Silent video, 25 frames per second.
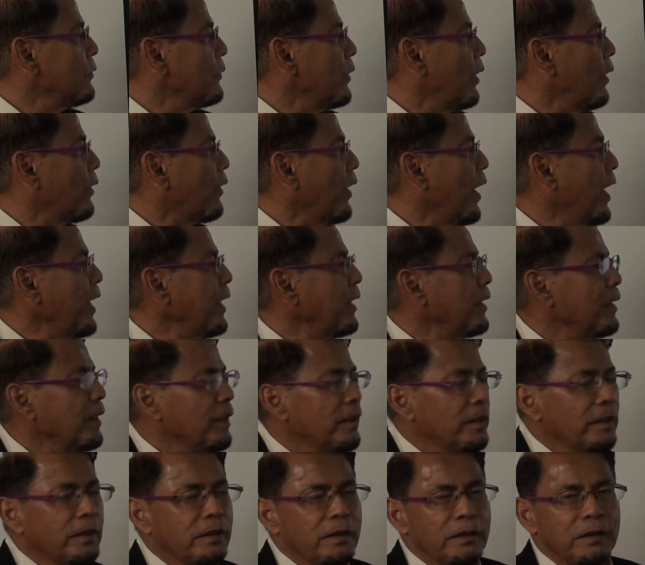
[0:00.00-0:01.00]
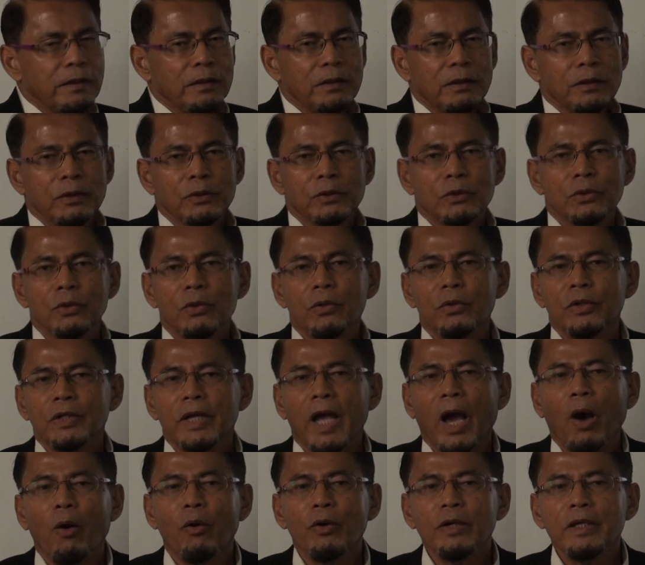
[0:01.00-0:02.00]
All right, so
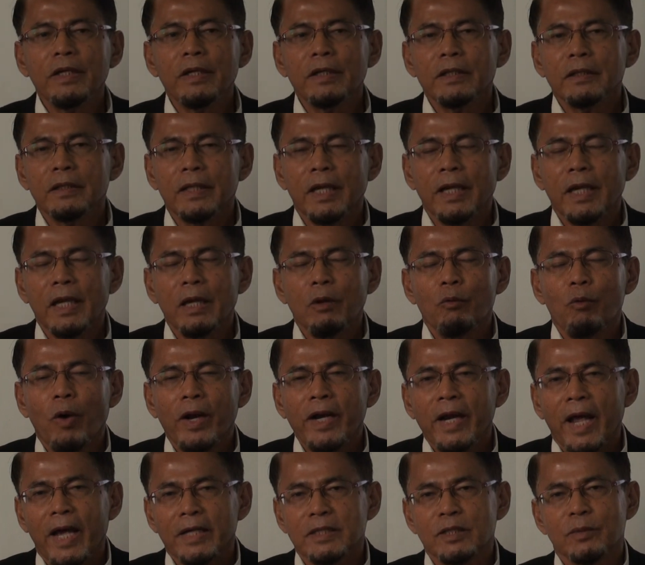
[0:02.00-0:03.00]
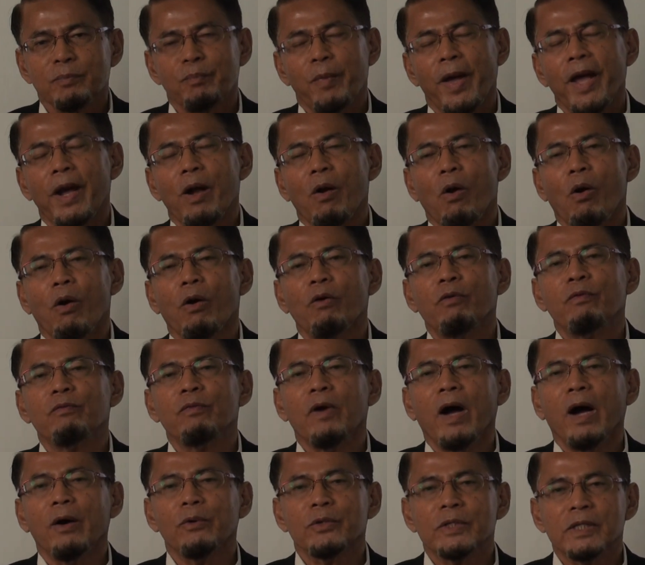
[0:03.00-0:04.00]
they are only taking one aspect of
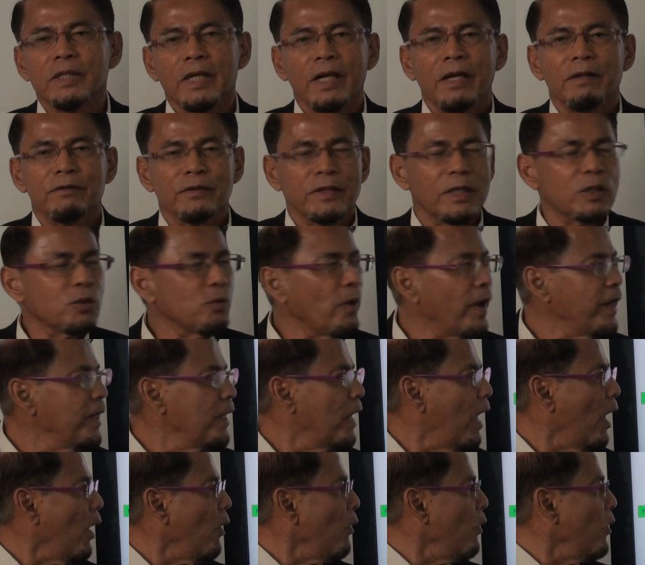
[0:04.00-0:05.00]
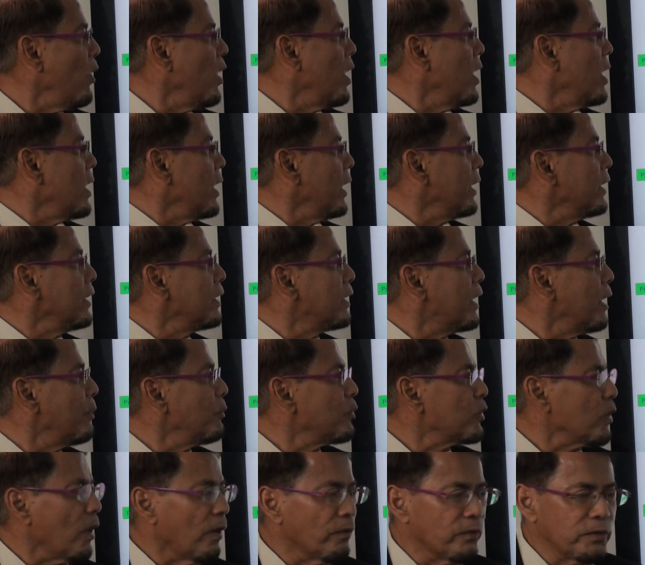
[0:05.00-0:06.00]
ourselves. That's why now in
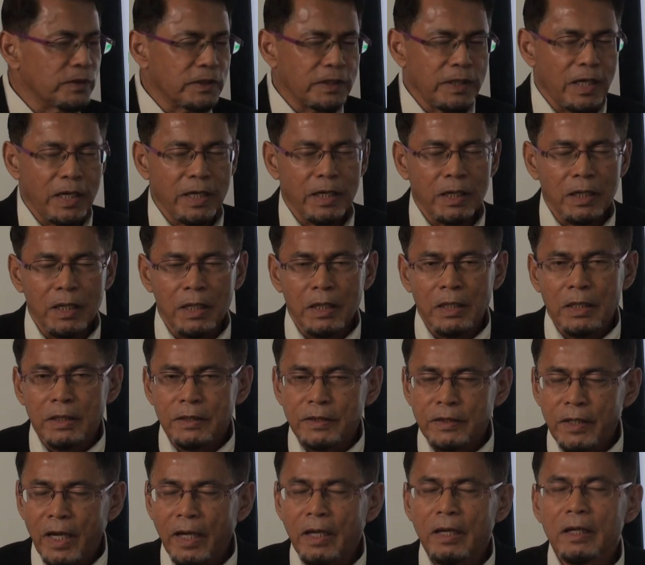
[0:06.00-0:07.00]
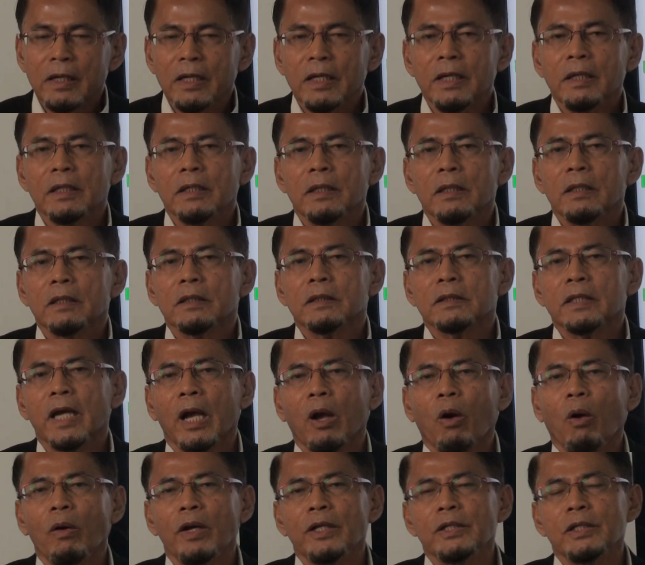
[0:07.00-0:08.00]
terms of, say, secular
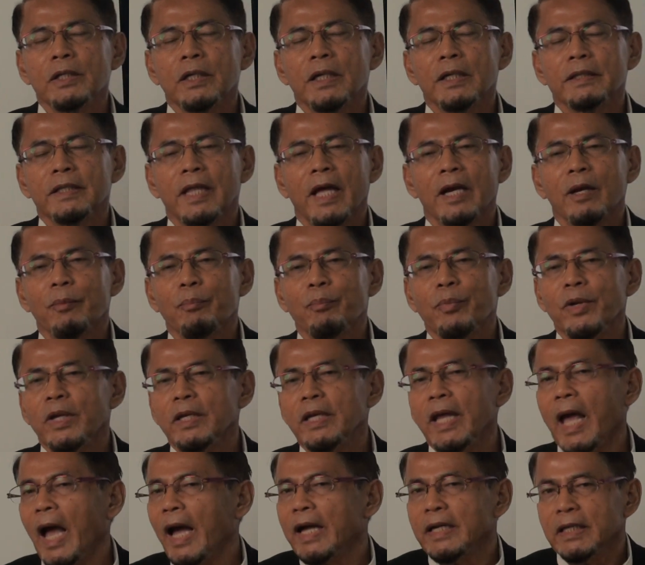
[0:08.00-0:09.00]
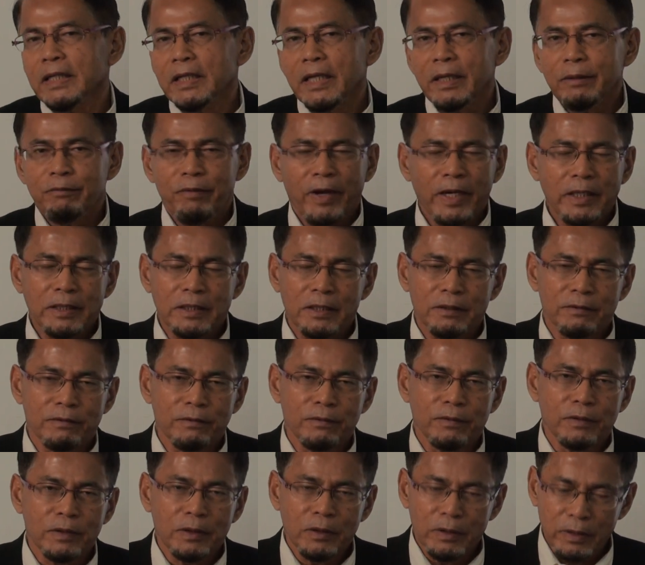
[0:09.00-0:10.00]
psychological therapy, they are
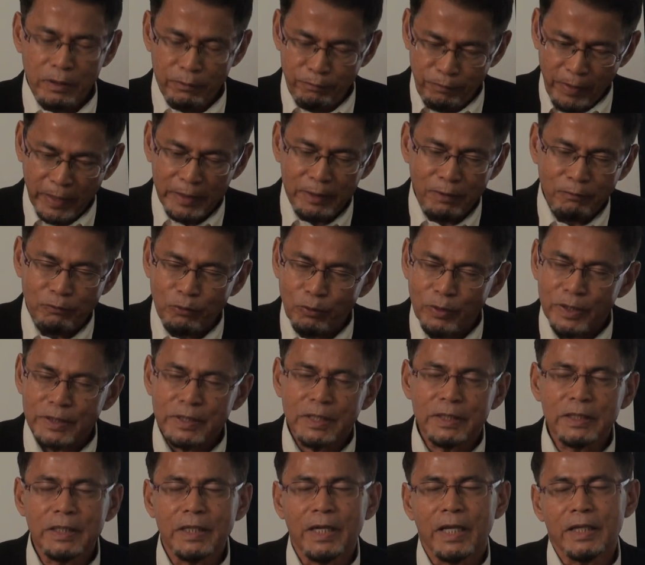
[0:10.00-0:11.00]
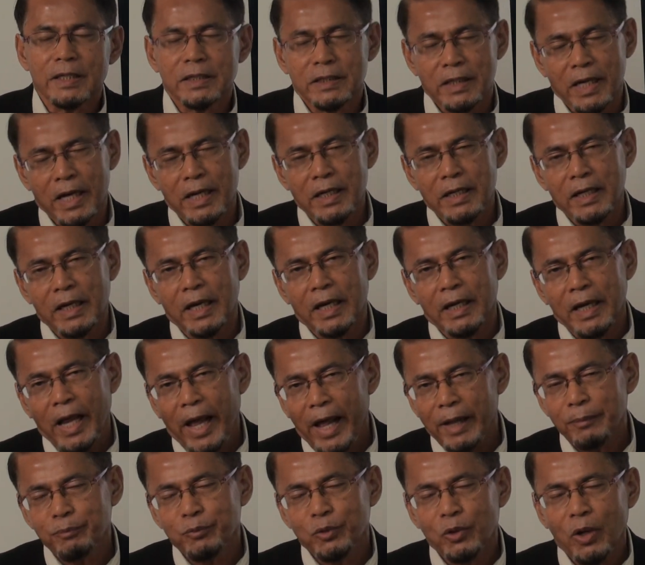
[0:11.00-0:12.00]
ineffective. Effective to a certain extent, they can
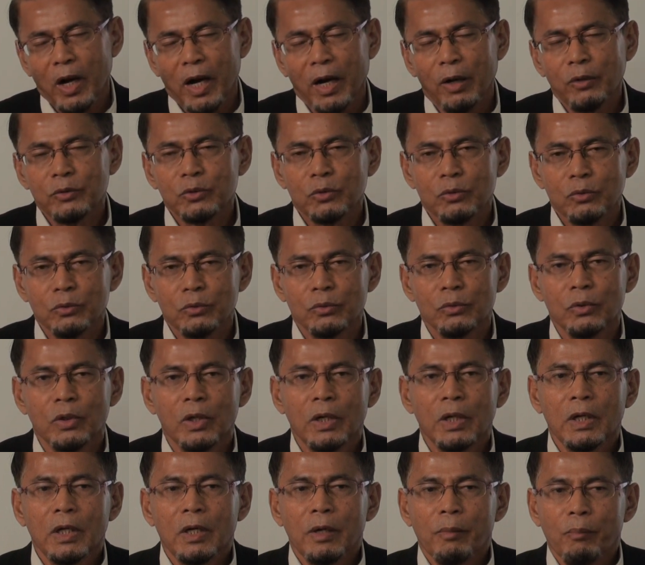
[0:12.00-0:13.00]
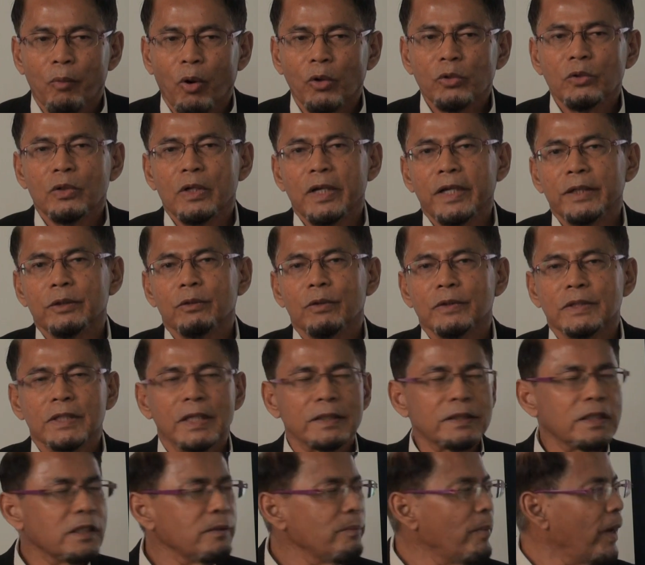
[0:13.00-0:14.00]
help you out to modulate to a
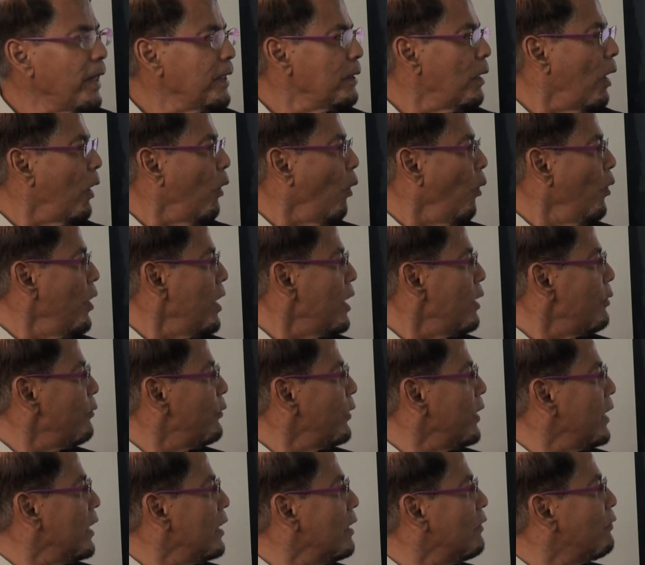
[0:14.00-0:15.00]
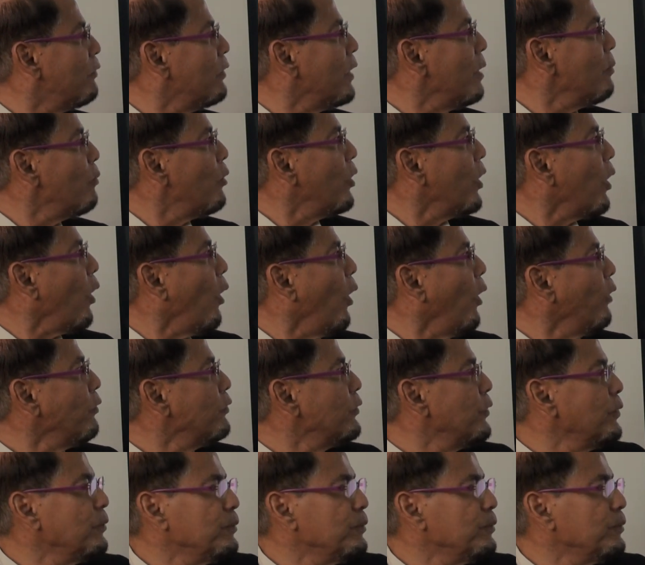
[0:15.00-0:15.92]
certain extent, but only within the framework of